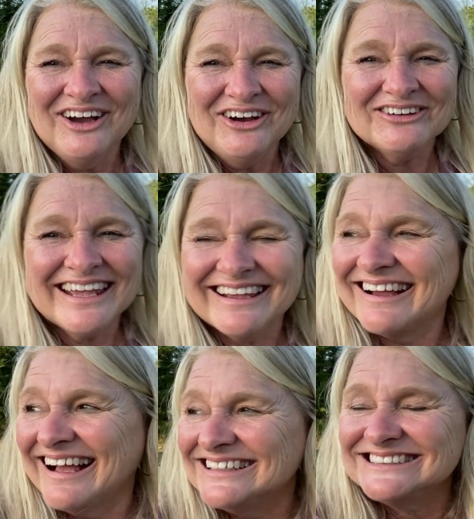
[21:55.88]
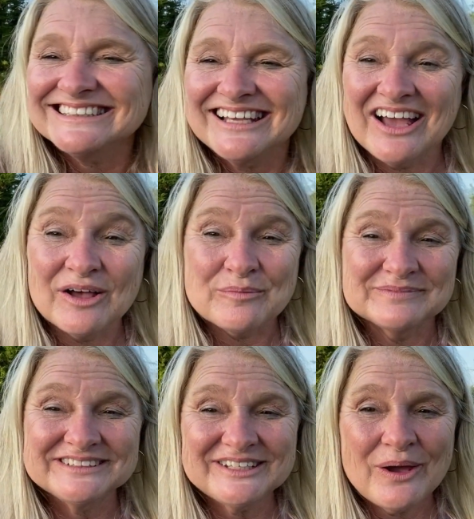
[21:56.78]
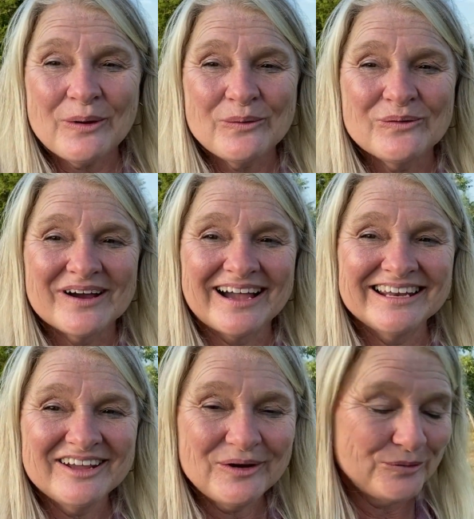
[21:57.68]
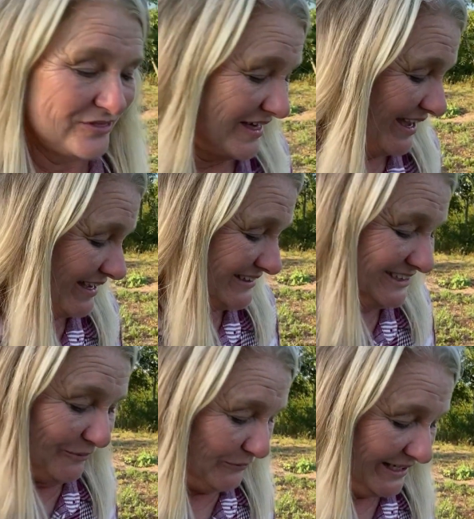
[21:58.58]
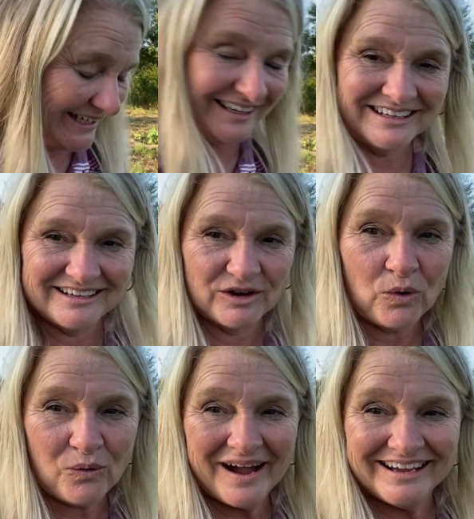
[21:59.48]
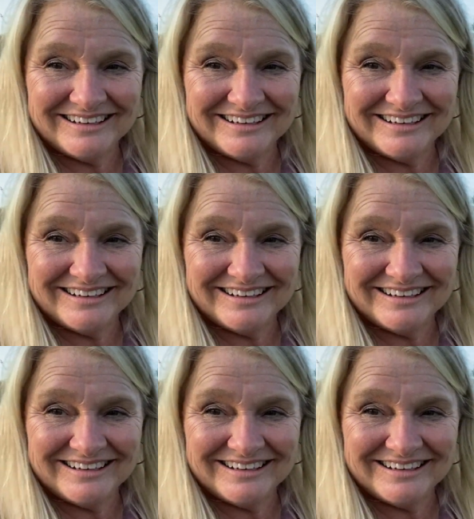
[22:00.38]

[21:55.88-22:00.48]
Okay, guys, so I know that Tony can get quite